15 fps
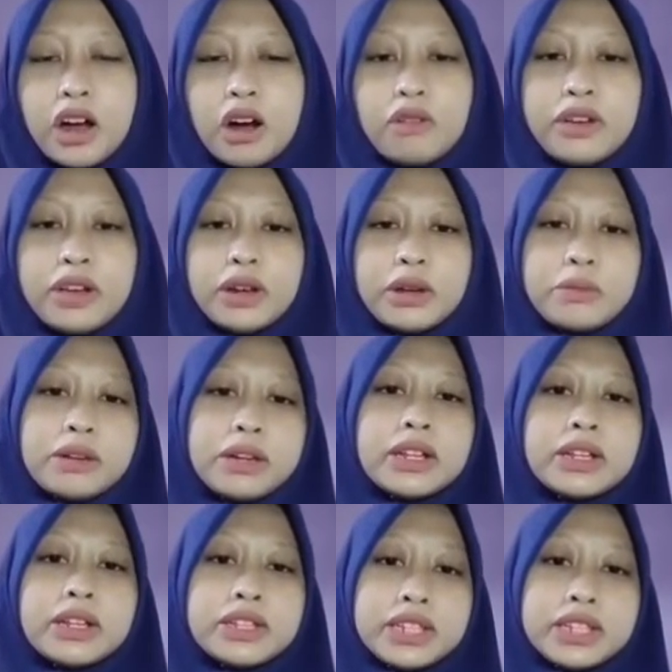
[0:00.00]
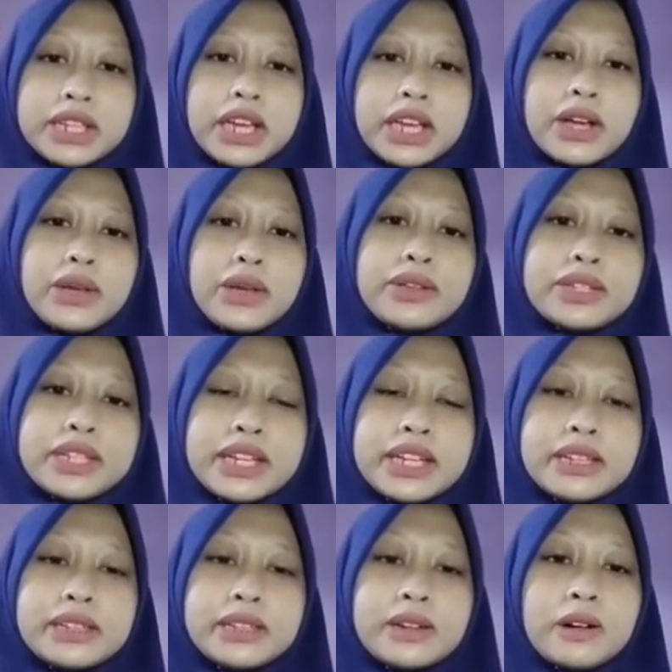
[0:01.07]
or phenomenology using
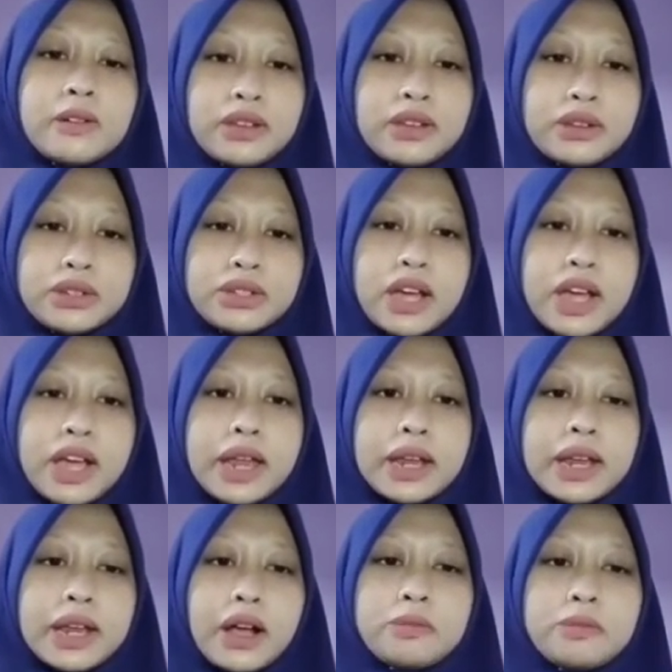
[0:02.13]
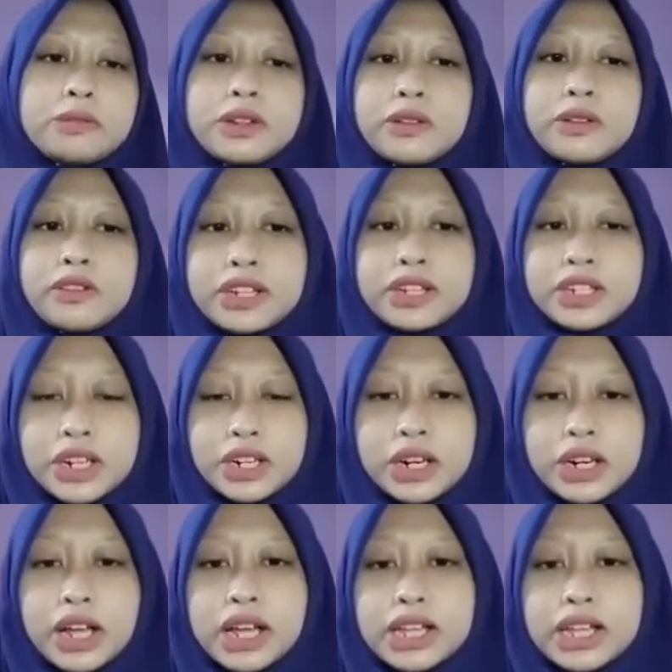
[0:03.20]
interviews and observation